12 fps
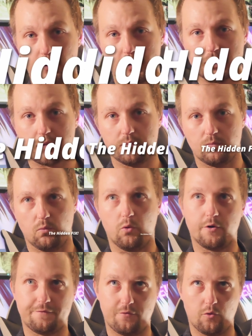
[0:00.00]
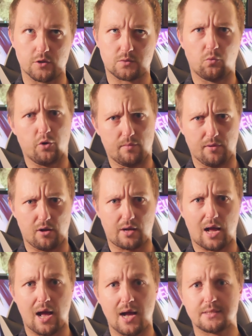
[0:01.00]
Aorus WaterForce
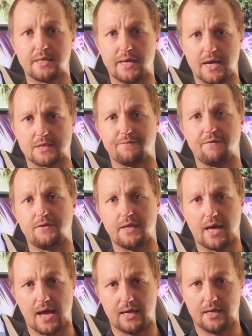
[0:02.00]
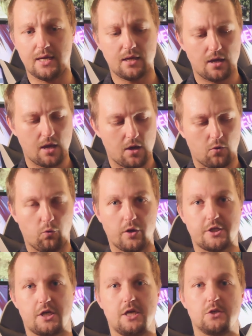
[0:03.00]
WaterBlock RTX 5080,
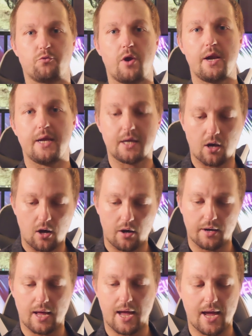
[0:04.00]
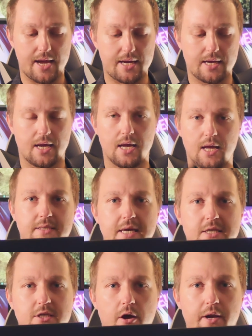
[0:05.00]
which is running on a
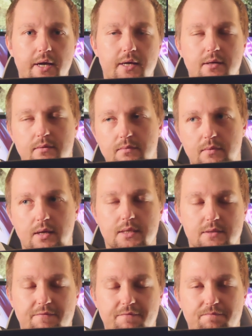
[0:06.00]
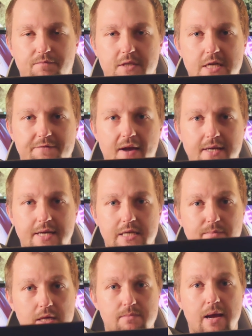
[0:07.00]
Seasonic, it says
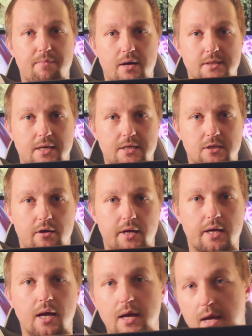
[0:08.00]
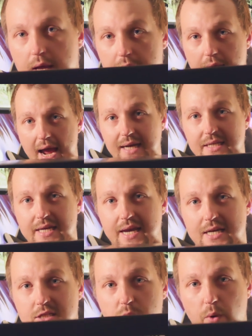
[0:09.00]
Phanteks, but it's made by Seasonic, an
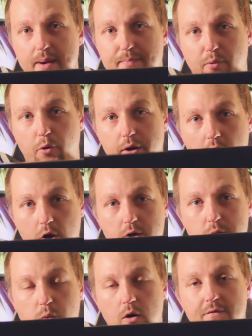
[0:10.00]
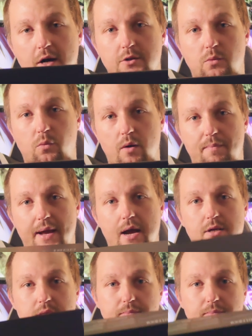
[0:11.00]
ATX 3.0 1200 watt power